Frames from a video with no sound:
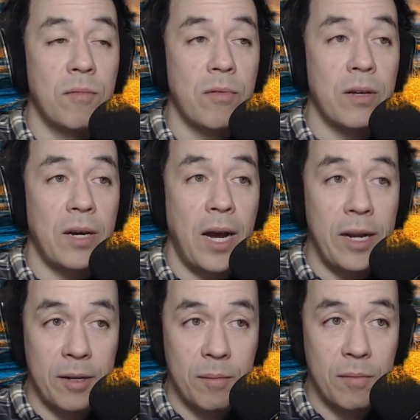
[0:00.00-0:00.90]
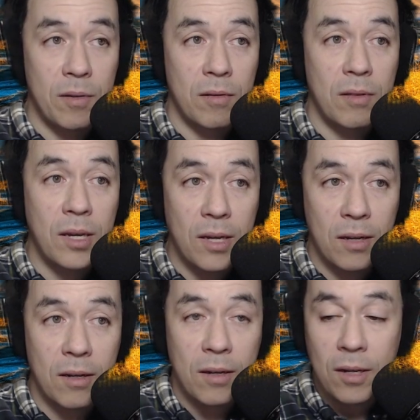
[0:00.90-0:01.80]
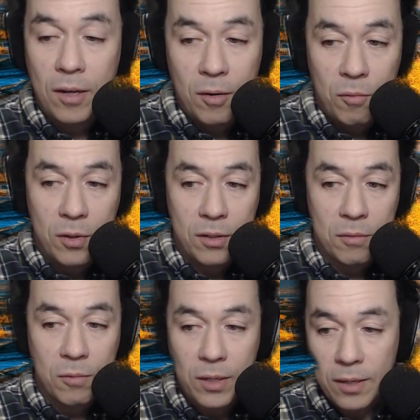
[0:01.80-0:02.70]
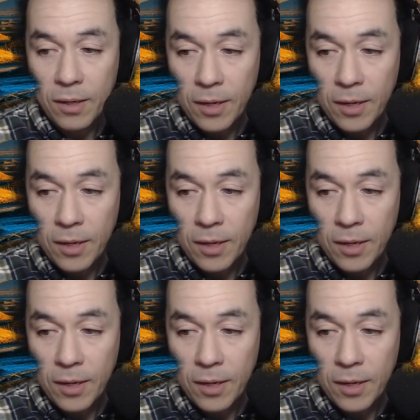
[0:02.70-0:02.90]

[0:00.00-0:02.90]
the item, the thing, which is what